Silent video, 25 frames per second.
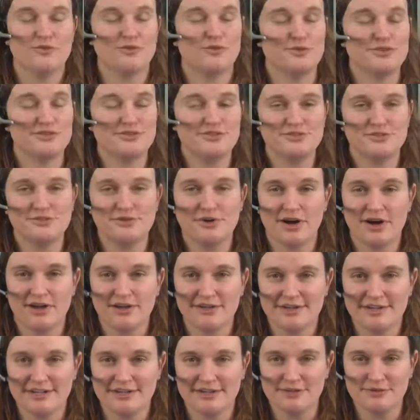Well, we do
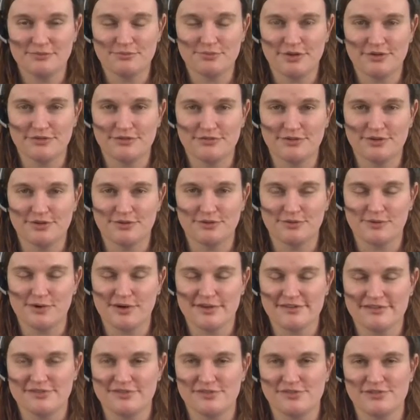all here in Buffalo and
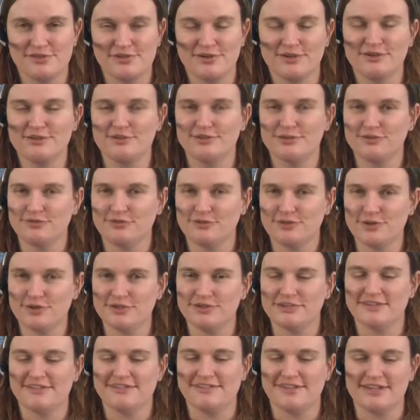Western New York look
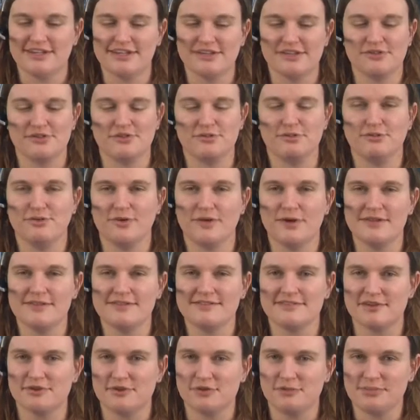forward to seeing Little Boy
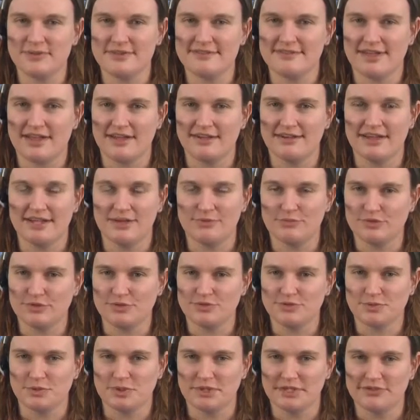as it opens on
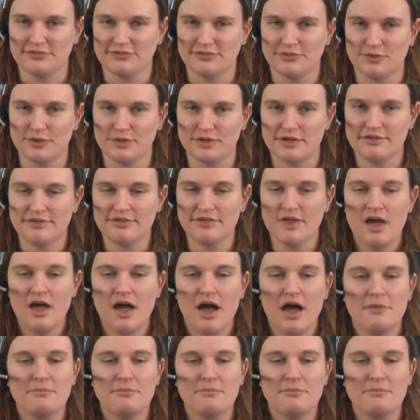April 24th.